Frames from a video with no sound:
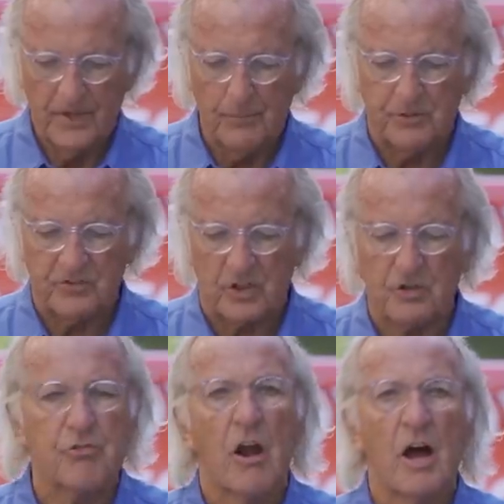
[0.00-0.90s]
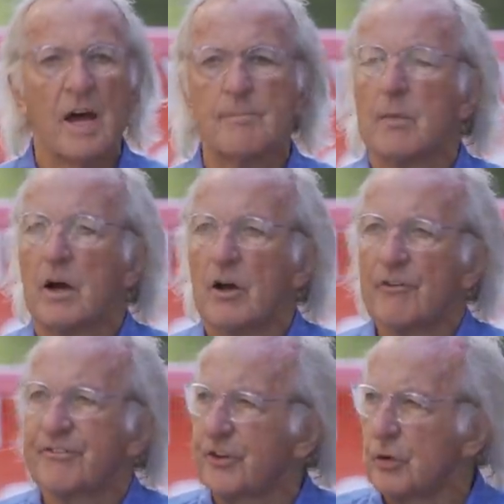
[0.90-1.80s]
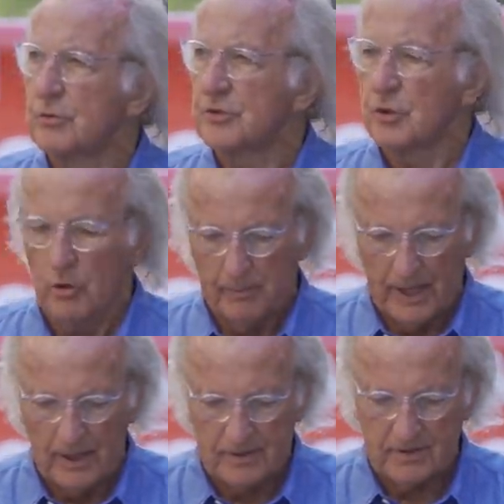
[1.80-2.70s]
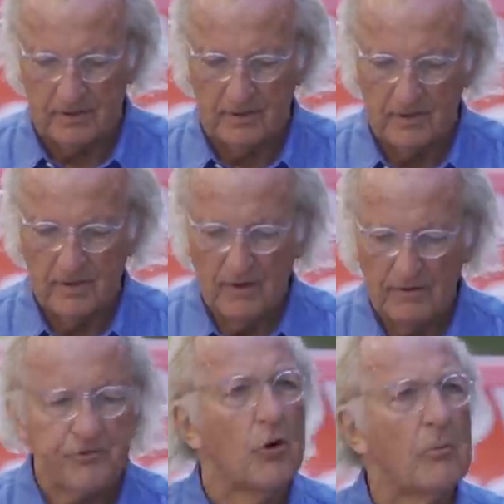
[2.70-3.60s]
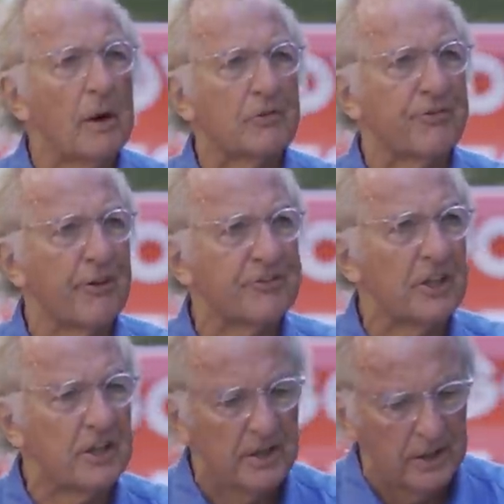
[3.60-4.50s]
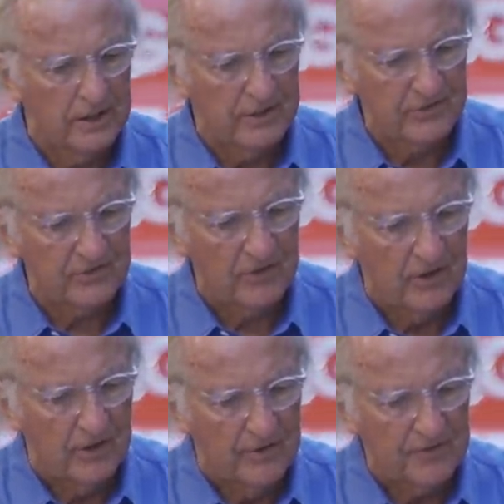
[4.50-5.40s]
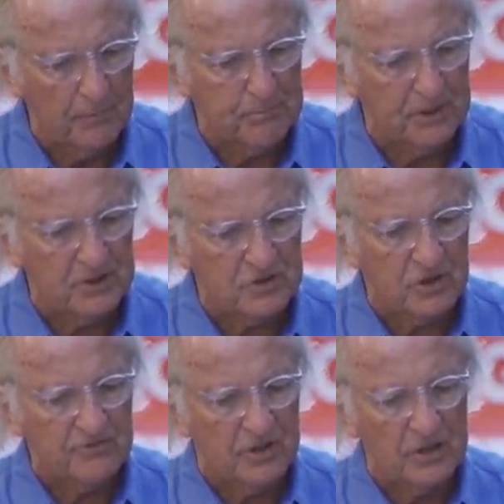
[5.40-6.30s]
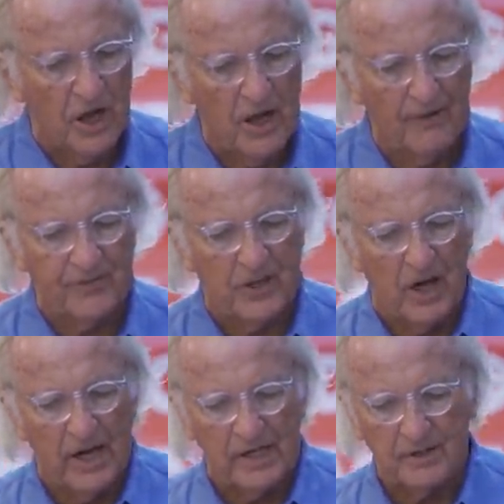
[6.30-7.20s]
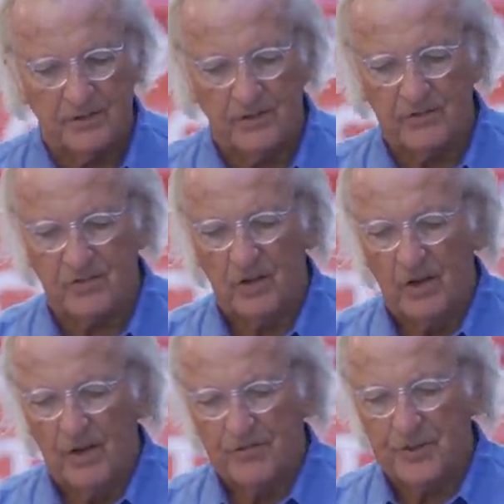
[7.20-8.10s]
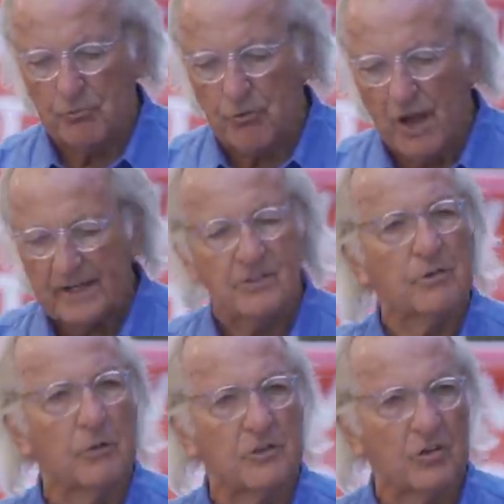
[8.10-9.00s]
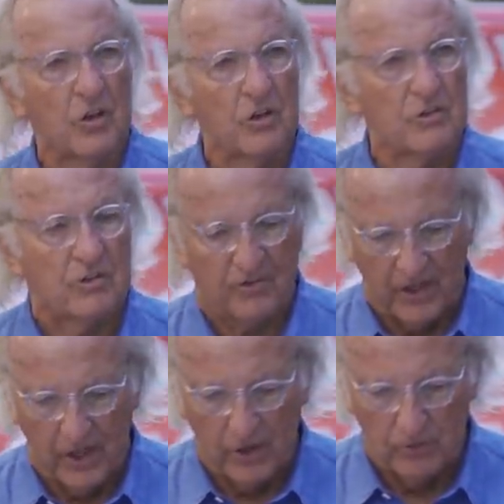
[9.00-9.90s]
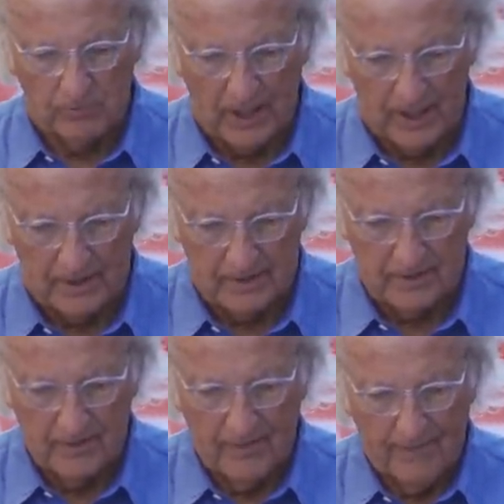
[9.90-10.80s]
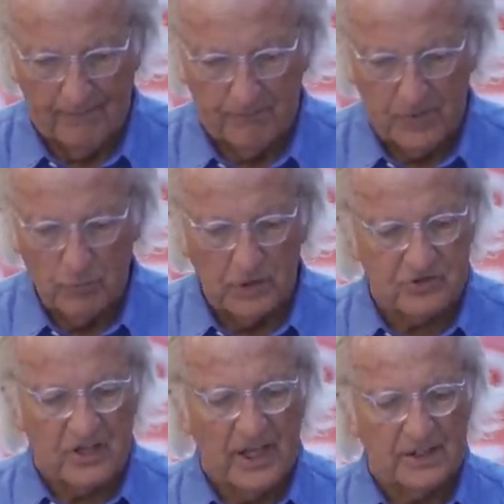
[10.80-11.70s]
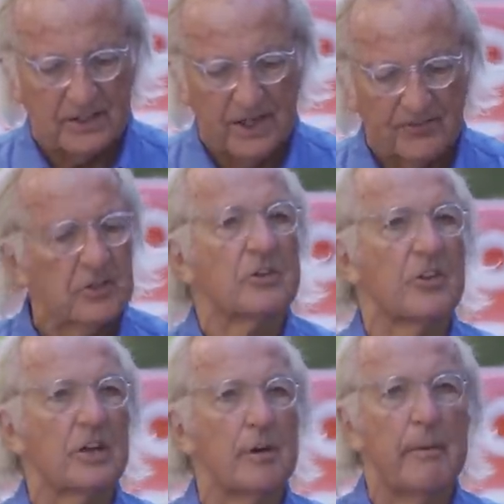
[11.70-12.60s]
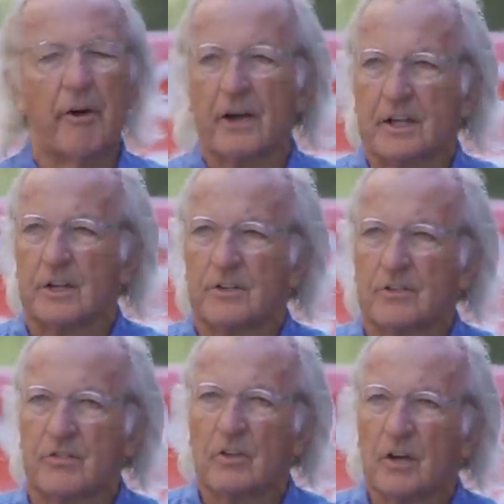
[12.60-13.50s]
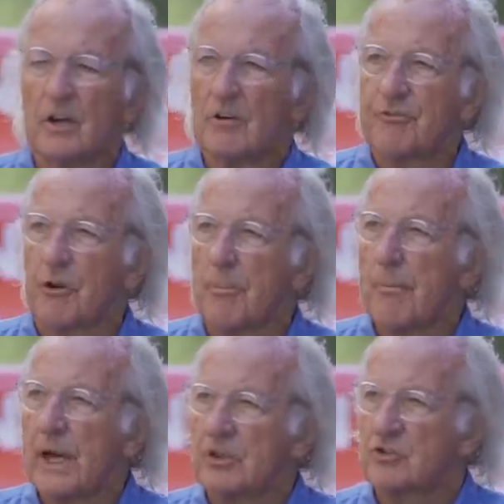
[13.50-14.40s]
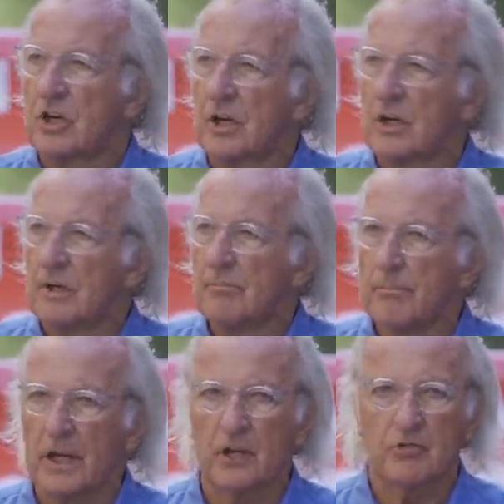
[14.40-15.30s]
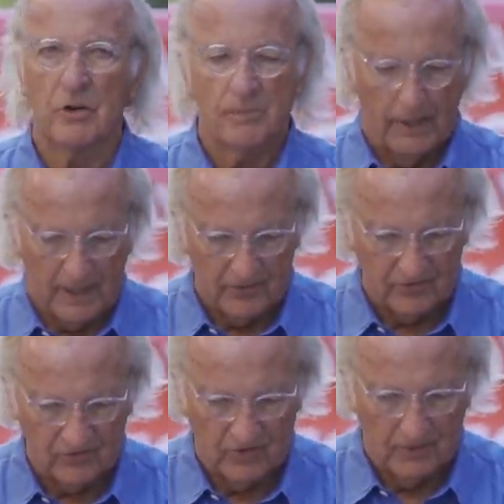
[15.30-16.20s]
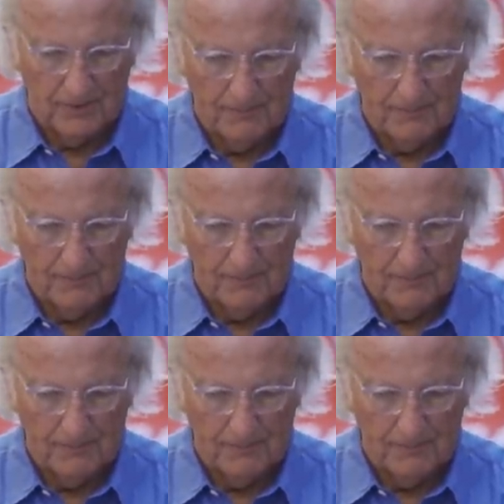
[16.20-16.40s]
It was a crime few knew about. For almost 50 years, the British have denied the islanders the right to return to their homeland, which they had given to the Americans for a major military base.